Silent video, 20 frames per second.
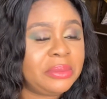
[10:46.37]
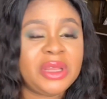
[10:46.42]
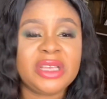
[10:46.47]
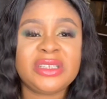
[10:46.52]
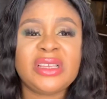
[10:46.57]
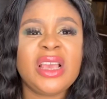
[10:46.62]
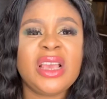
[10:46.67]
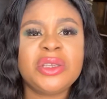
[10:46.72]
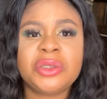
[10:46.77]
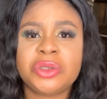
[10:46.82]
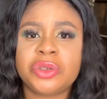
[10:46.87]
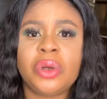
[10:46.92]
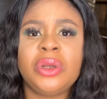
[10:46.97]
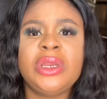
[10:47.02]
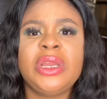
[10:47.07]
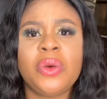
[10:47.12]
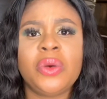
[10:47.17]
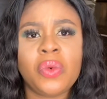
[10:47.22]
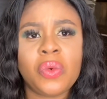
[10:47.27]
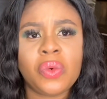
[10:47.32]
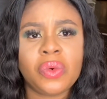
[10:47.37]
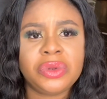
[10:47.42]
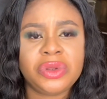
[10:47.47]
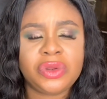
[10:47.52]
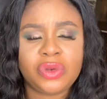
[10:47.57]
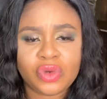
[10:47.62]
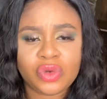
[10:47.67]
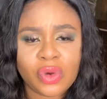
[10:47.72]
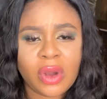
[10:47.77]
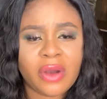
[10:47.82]
they say it's
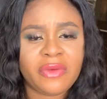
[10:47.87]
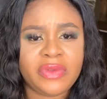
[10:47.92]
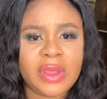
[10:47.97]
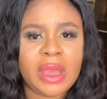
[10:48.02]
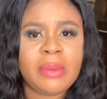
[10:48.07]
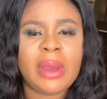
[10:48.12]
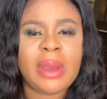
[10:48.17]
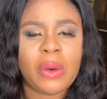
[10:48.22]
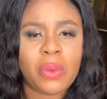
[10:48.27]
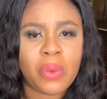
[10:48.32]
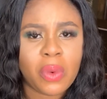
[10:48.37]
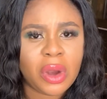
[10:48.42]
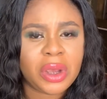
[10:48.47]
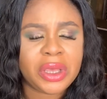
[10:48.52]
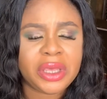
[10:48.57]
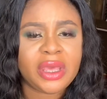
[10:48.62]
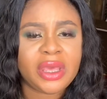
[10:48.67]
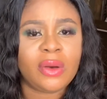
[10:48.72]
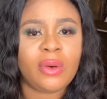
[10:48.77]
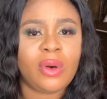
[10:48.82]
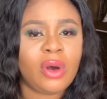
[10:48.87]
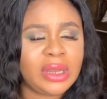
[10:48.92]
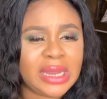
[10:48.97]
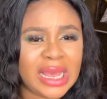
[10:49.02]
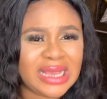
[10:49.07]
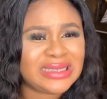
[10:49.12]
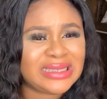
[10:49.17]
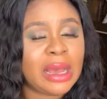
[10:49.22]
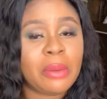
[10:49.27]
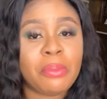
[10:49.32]
only 2 of them and 1 girl,
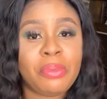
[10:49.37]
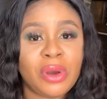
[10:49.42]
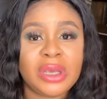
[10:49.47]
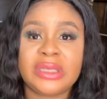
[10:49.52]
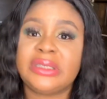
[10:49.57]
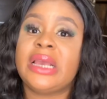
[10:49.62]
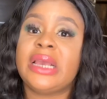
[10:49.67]
others are boys.